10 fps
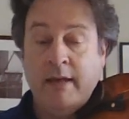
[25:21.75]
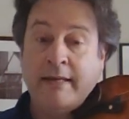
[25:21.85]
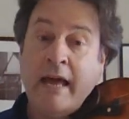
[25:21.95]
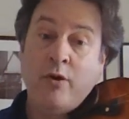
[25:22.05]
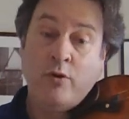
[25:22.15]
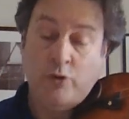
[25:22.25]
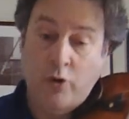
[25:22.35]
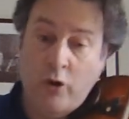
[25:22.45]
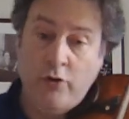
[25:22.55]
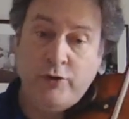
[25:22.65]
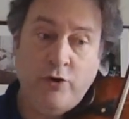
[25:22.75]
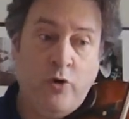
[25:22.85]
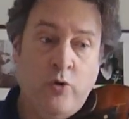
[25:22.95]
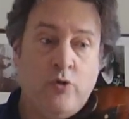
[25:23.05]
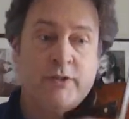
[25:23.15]
Now you're on your
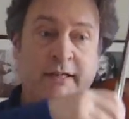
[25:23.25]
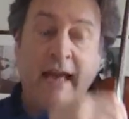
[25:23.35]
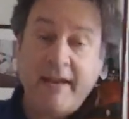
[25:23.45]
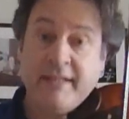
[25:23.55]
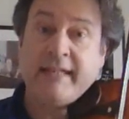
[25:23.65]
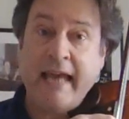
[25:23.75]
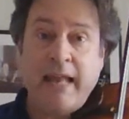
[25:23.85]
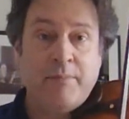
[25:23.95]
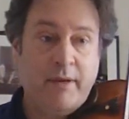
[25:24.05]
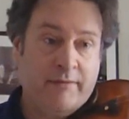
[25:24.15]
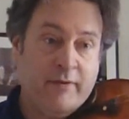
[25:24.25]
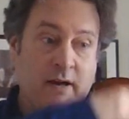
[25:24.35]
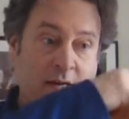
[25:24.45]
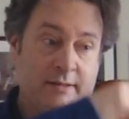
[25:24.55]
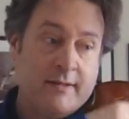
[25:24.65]
horse and it's galloping
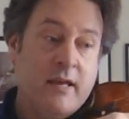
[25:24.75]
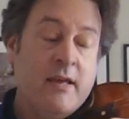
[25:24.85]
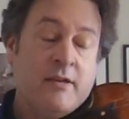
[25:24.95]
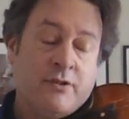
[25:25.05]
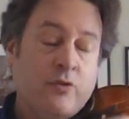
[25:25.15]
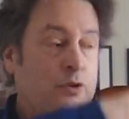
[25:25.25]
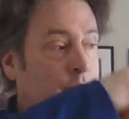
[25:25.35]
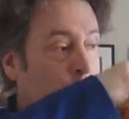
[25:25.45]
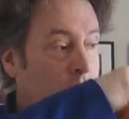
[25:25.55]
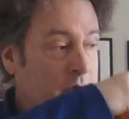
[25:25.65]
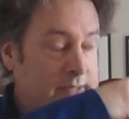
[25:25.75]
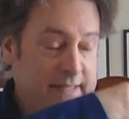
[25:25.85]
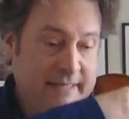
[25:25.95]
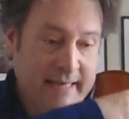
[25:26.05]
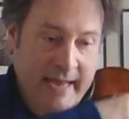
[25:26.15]
fast. So you've got
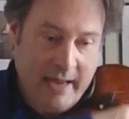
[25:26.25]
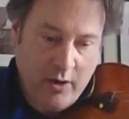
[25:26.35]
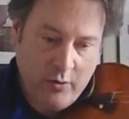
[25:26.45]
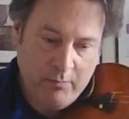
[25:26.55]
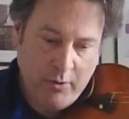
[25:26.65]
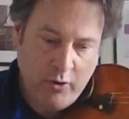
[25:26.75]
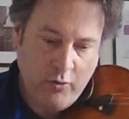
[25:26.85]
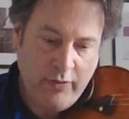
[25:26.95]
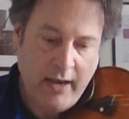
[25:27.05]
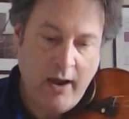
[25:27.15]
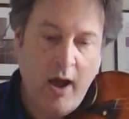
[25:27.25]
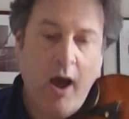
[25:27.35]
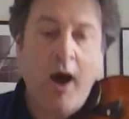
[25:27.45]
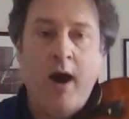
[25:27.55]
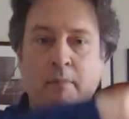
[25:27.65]
down, bow, then
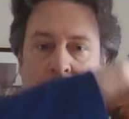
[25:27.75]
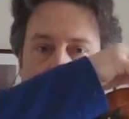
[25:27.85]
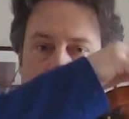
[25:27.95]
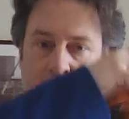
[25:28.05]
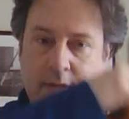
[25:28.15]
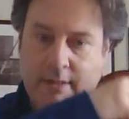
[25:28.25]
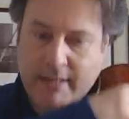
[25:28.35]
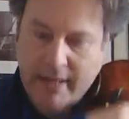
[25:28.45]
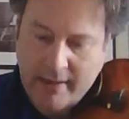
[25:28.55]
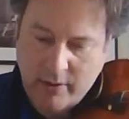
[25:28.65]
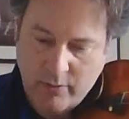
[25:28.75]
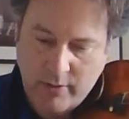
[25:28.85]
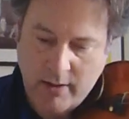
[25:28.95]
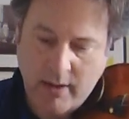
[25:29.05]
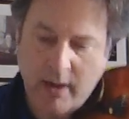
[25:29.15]
up, down,
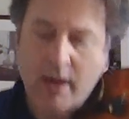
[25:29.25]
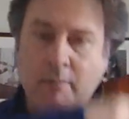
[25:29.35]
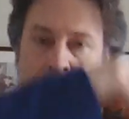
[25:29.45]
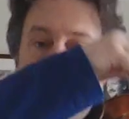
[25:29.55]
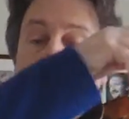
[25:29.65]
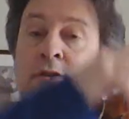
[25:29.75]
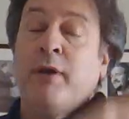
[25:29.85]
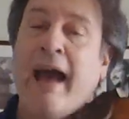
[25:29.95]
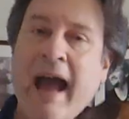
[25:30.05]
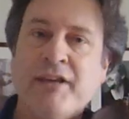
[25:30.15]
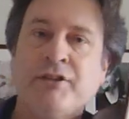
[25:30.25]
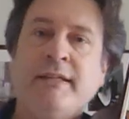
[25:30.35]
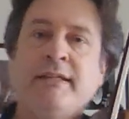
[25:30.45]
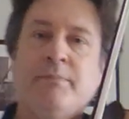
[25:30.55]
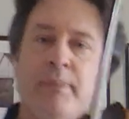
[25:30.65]
up. So it
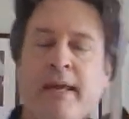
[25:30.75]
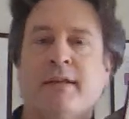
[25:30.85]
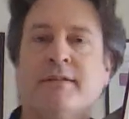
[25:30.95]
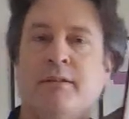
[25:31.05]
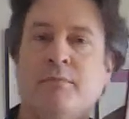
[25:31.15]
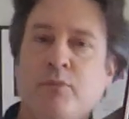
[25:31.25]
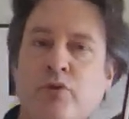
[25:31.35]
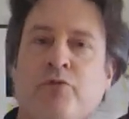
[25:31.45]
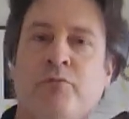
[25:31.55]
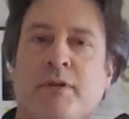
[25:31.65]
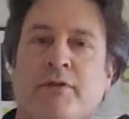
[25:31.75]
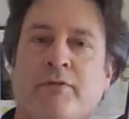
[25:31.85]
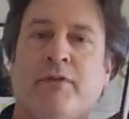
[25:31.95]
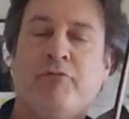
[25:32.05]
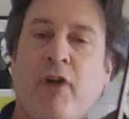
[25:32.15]
actually depicts the movement
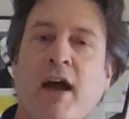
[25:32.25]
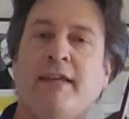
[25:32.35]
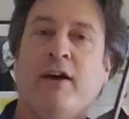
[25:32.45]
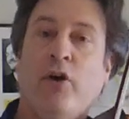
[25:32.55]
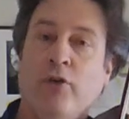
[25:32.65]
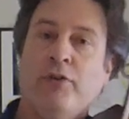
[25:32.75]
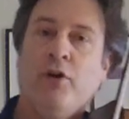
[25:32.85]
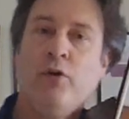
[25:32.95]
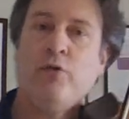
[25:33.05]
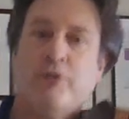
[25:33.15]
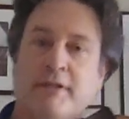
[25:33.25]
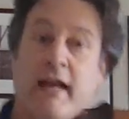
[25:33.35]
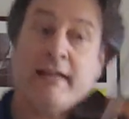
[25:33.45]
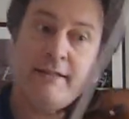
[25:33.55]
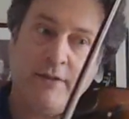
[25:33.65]
of the rider on the horse
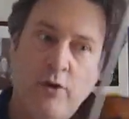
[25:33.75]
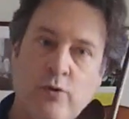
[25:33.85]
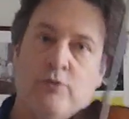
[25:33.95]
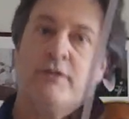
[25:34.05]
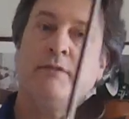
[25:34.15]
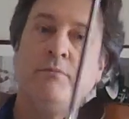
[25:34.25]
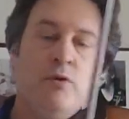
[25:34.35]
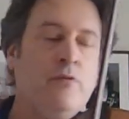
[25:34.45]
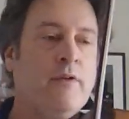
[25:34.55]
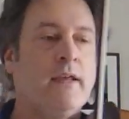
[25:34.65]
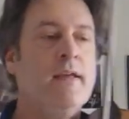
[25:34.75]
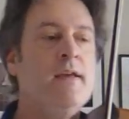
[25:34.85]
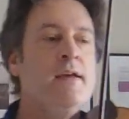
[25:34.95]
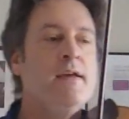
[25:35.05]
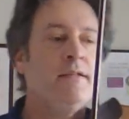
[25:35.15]
as the horse is moving.
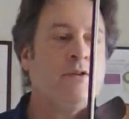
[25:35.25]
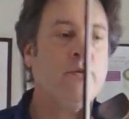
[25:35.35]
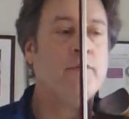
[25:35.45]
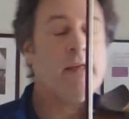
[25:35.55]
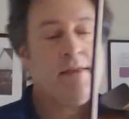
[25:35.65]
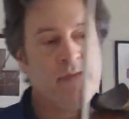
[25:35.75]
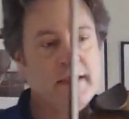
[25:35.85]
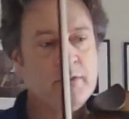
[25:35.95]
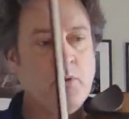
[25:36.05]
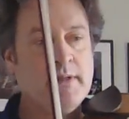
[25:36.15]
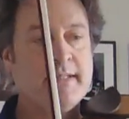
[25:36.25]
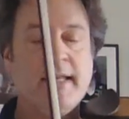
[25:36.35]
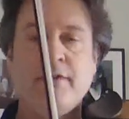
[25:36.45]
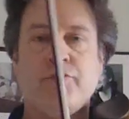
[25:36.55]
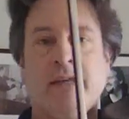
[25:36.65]
So this one's
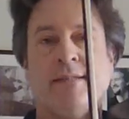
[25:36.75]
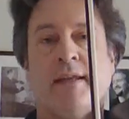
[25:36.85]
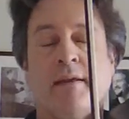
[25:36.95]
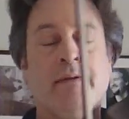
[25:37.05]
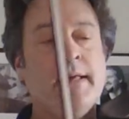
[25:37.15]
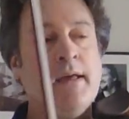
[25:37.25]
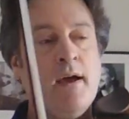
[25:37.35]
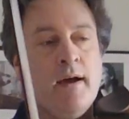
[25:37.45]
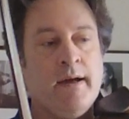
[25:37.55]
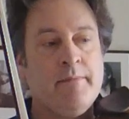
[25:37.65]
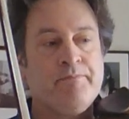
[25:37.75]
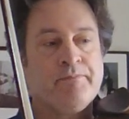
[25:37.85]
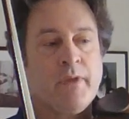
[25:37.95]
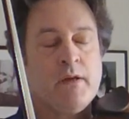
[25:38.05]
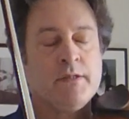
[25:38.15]
interesting.
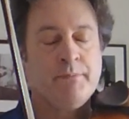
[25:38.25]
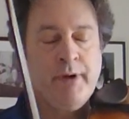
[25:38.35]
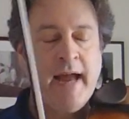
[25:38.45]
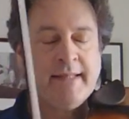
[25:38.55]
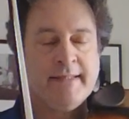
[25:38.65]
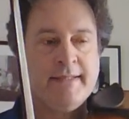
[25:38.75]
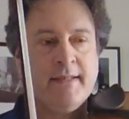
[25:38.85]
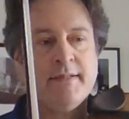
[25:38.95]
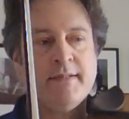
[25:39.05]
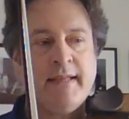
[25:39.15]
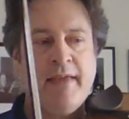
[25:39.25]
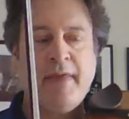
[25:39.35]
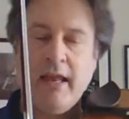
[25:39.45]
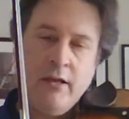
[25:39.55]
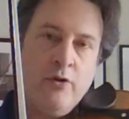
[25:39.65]
To practice this, to get
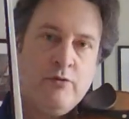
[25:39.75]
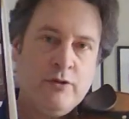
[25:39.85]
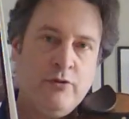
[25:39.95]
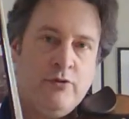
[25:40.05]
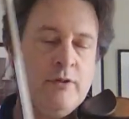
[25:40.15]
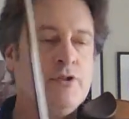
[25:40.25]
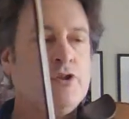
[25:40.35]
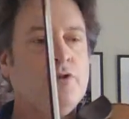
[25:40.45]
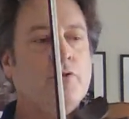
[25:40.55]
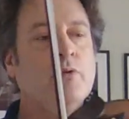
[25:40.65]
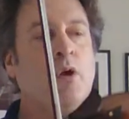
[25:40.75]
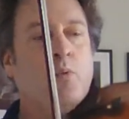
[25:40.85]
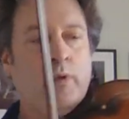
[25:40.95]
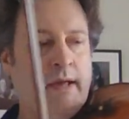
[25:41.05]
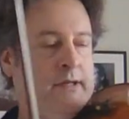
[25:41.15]
that low 2 in tune,
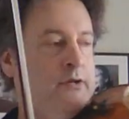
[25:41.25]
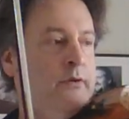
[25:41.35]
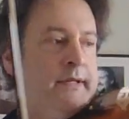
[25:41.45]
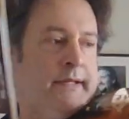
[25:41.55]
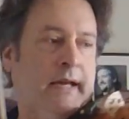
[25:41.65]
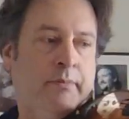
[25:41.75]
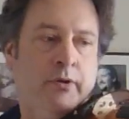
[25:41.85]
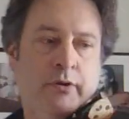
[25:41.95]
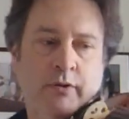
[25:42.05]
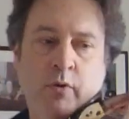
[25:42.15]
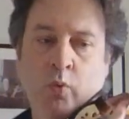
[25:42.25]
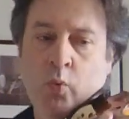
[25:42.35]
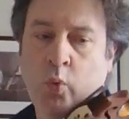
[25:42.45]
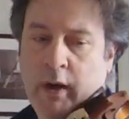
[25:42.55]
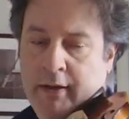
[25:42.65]
what I do is I put
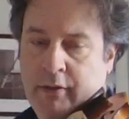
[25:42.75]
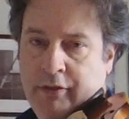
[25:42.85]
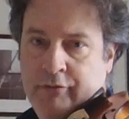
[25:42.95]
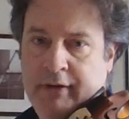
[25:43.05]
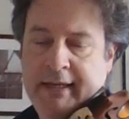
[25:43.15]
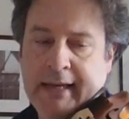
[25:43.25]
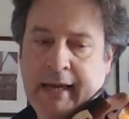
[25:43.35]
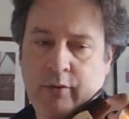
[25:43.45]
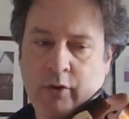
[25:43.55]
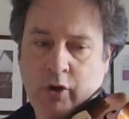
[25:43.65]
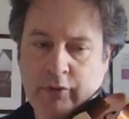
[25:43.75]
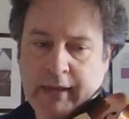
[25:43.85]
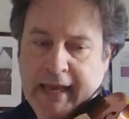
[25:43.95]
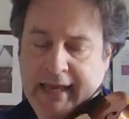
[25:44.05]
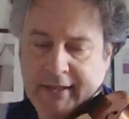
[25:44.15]
1 and 3 down on
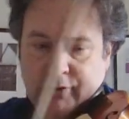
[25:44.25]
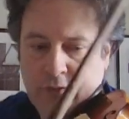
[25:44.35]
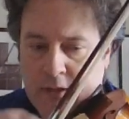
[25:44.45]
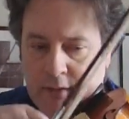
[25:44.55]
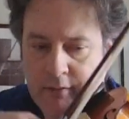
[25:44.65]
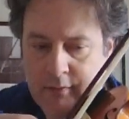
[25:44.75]
the A string.